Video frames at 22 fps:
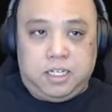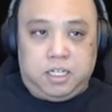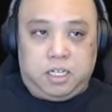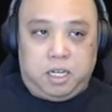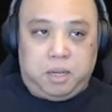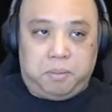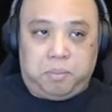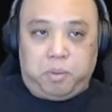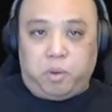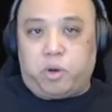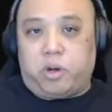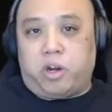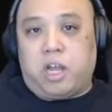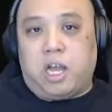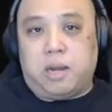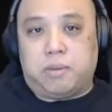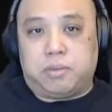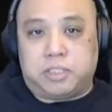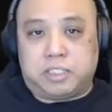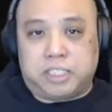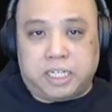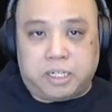
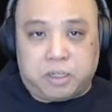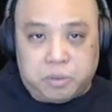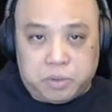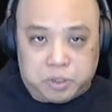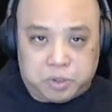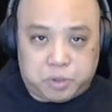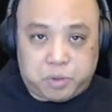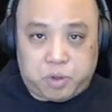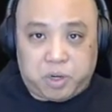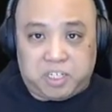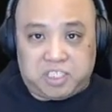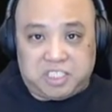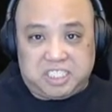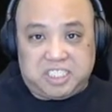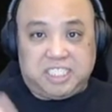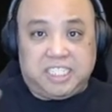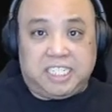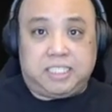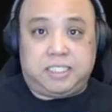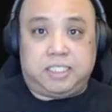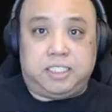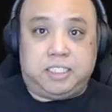Born-Haber cycle, which requires
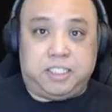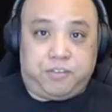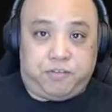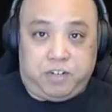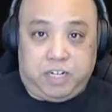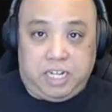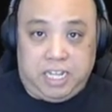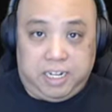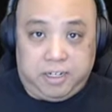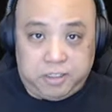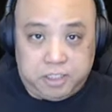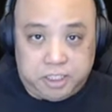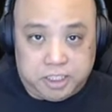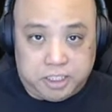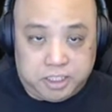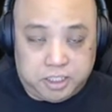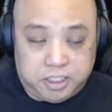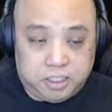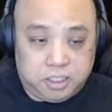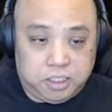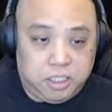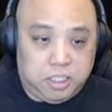6 different
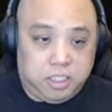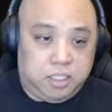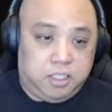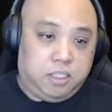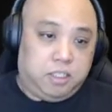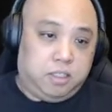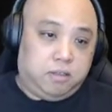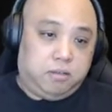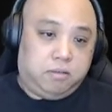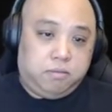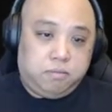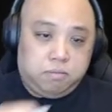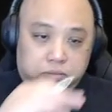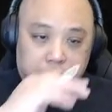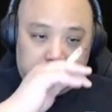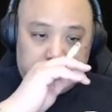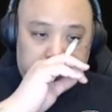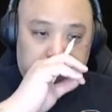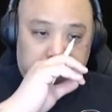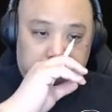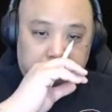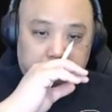energies,
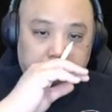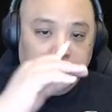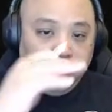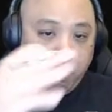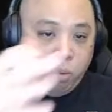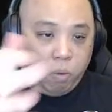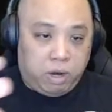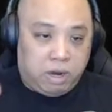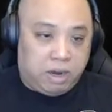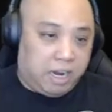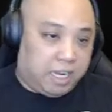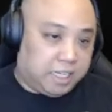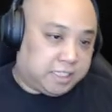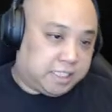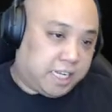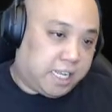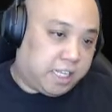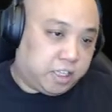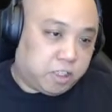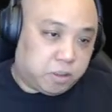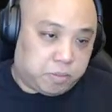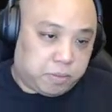whereas an
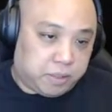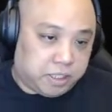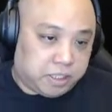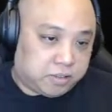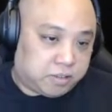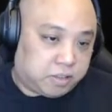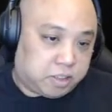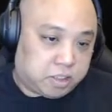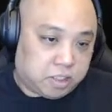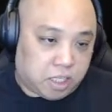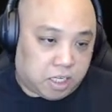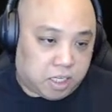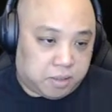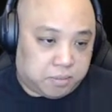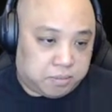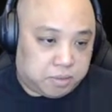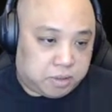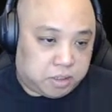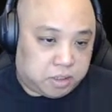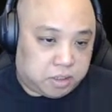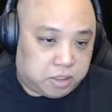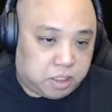enthalpy of
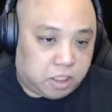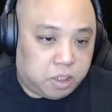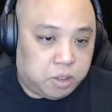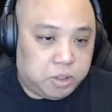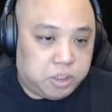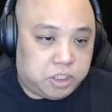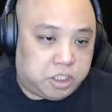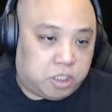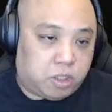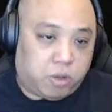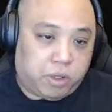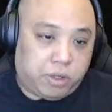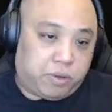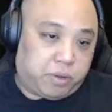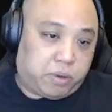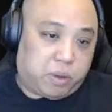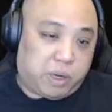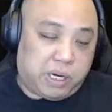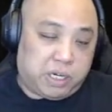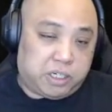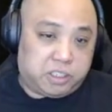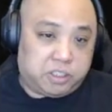solution only
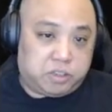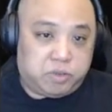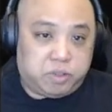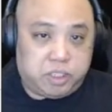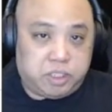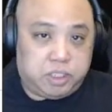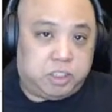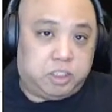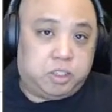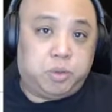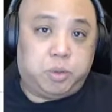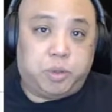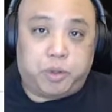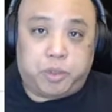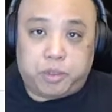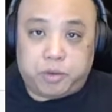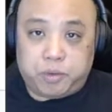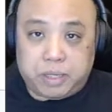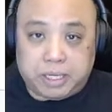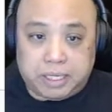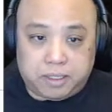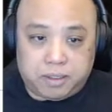requires really 2 or
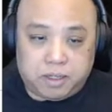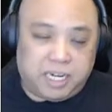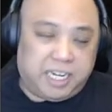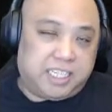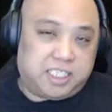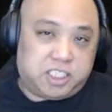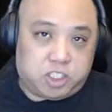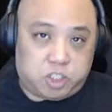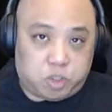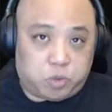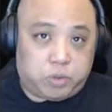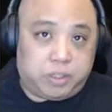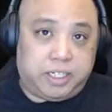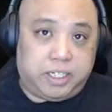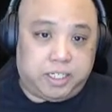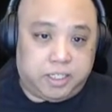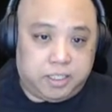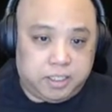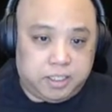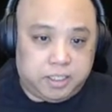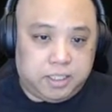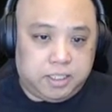3. I guess 3.
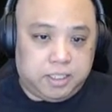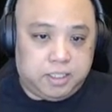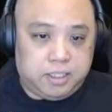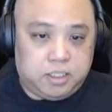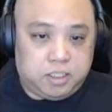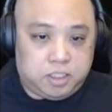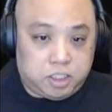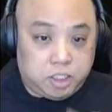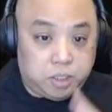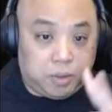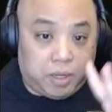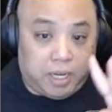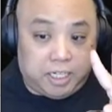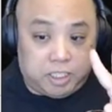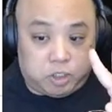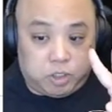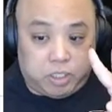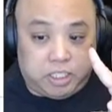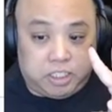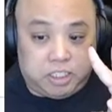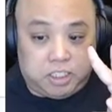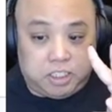2
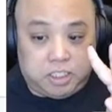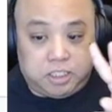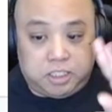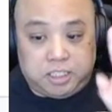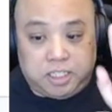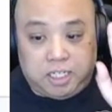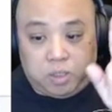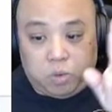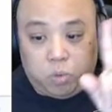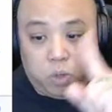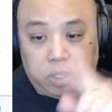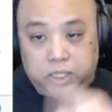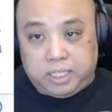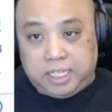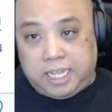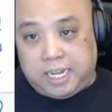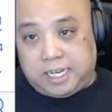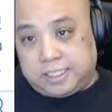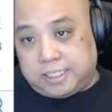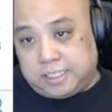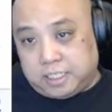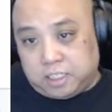hydrations and 1
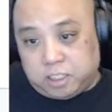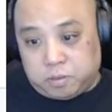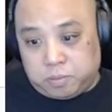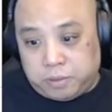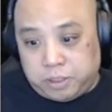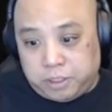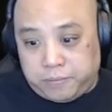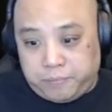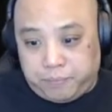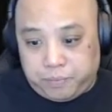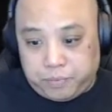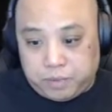lattice enthalpy.